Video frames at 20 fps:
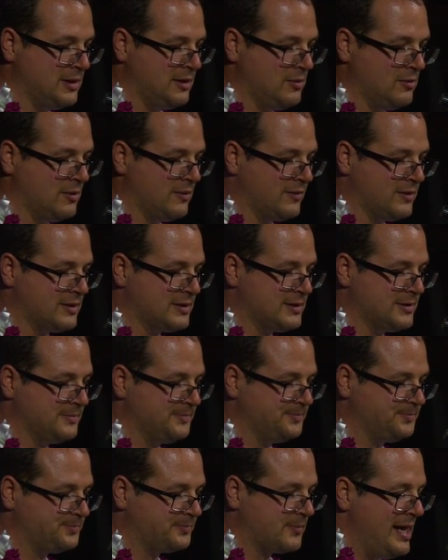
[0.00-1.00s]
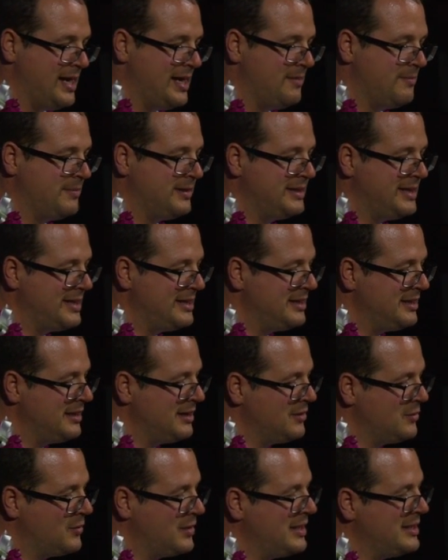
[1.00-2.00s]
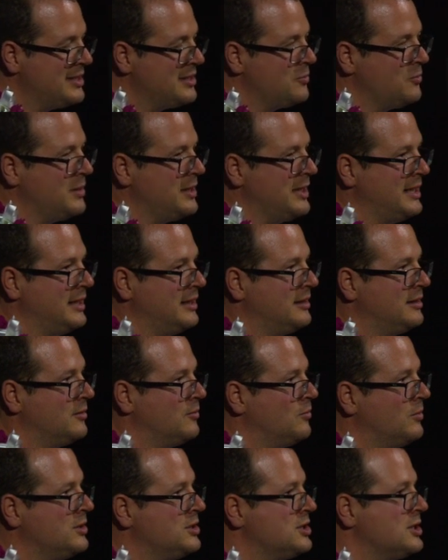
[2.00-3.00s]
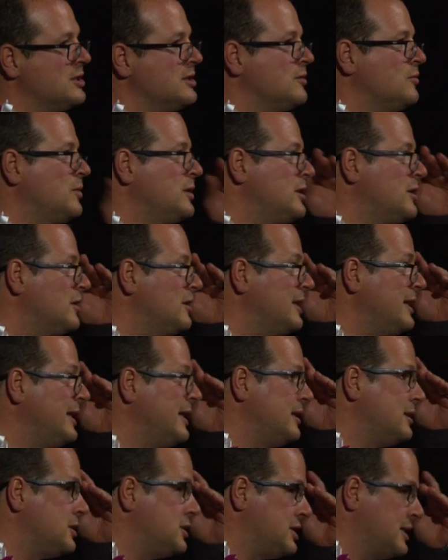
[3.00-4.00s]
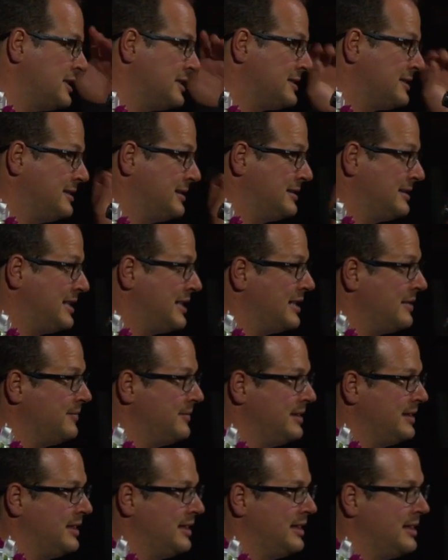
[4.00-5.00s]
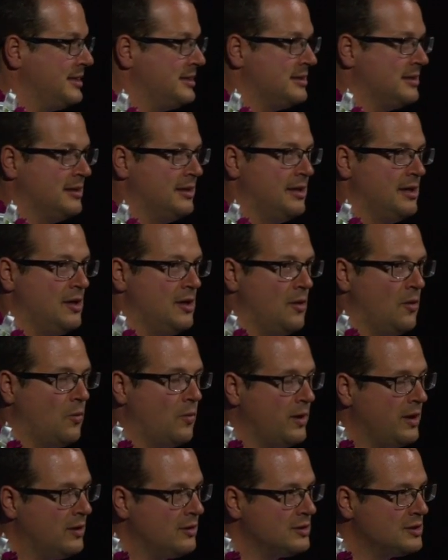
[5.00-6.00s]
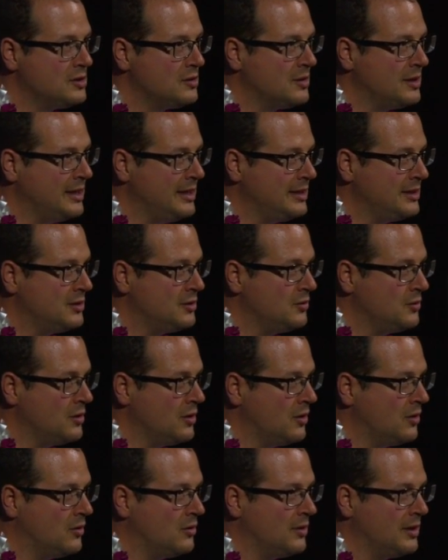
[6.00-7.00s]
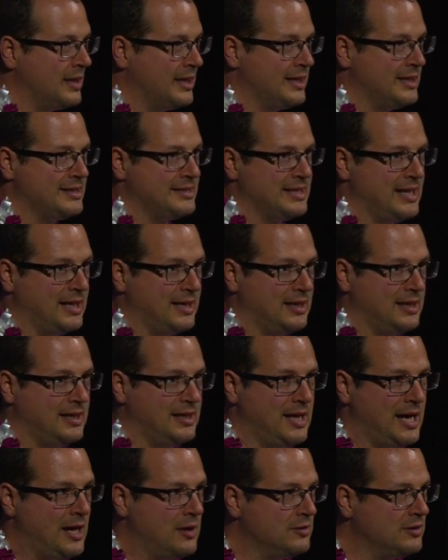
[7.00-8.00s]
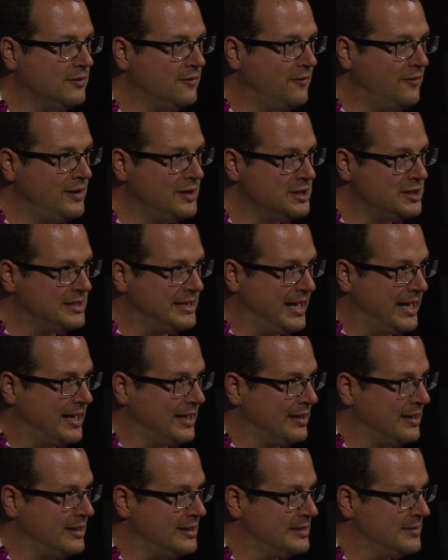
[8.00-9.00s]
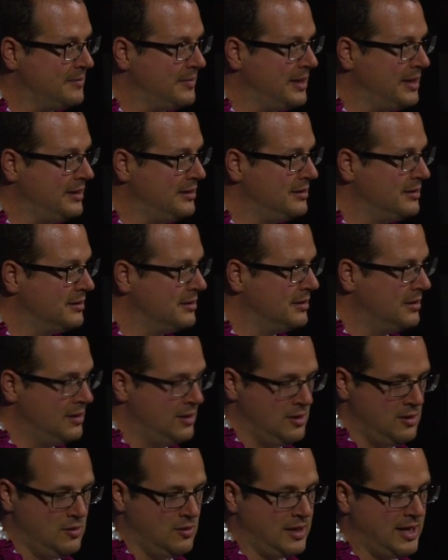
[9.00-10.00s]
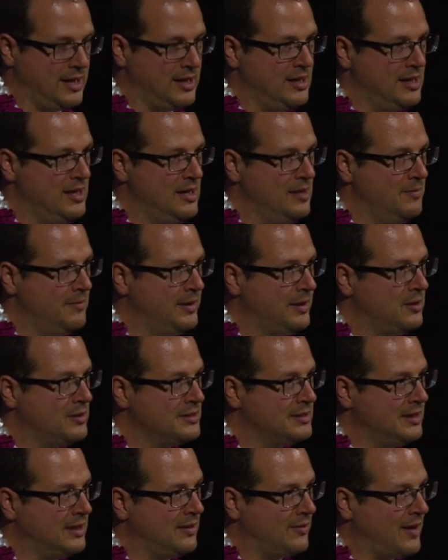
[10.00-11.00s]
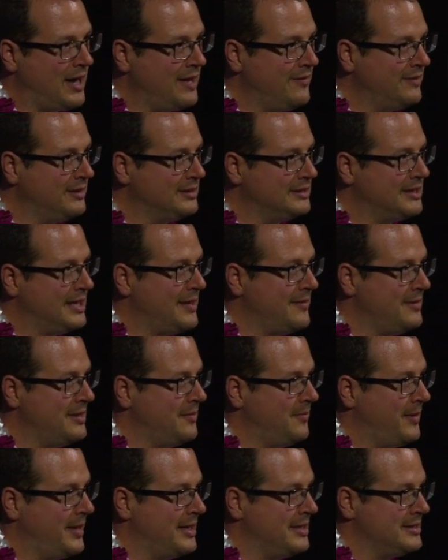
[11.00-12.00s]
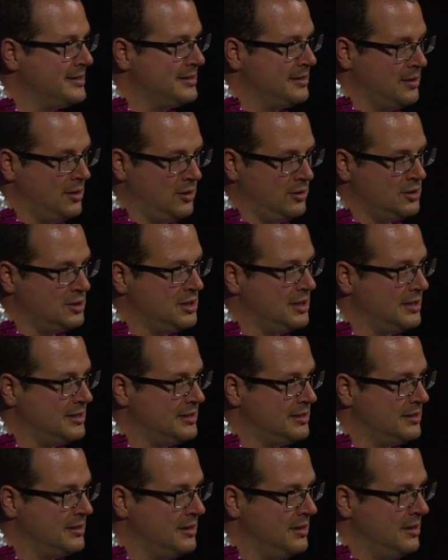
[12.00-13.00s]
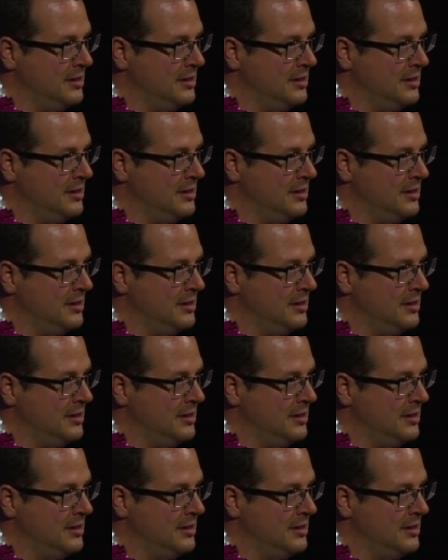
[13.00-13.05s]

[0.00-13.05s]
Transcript: the universe. But the other ingredient we need, we don't need just the time delays. We also need to know exactly how the fish tank is made, okay? Because the arrival time depends not just